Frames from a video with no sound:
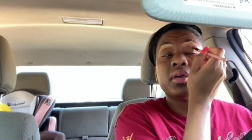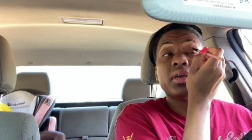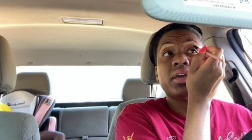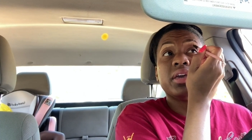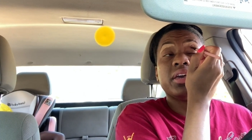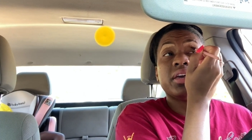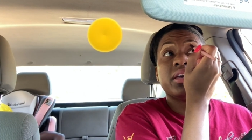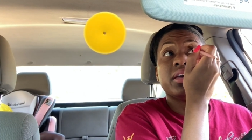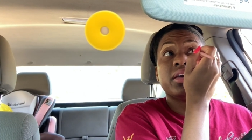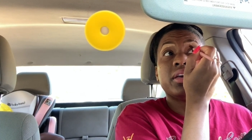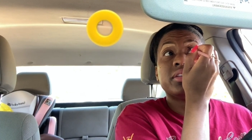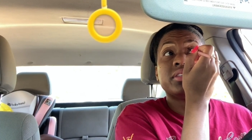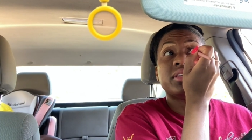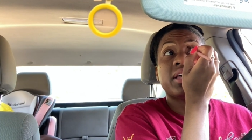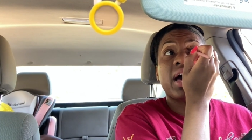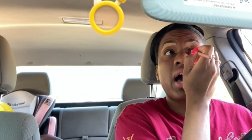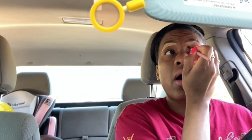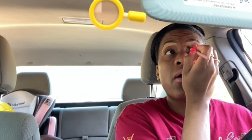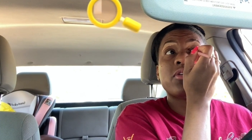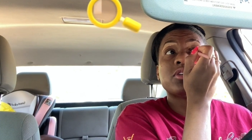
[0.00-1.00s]
is that
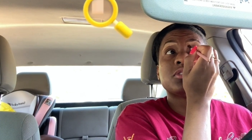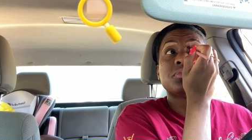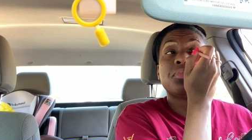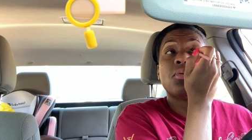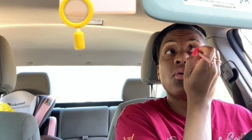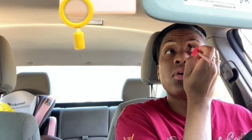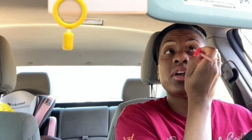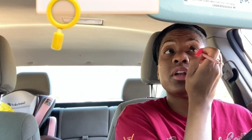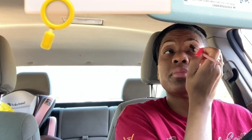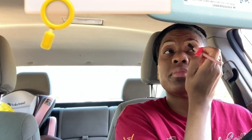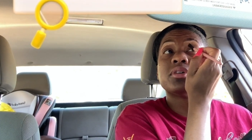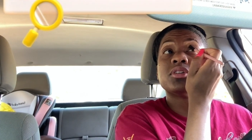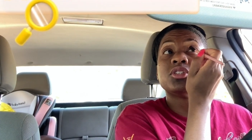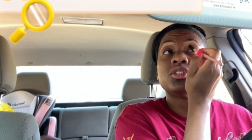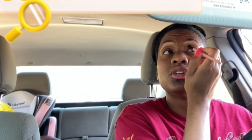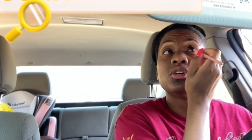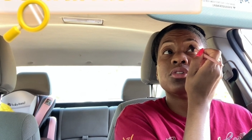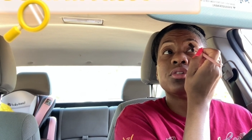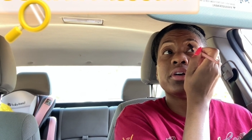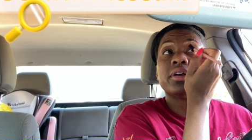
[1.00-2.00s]
I was born in
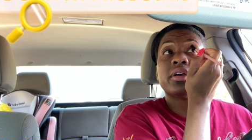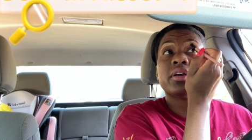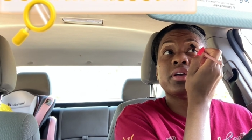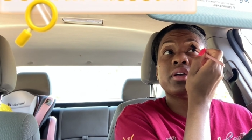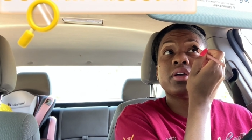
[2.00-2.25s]
Missouri.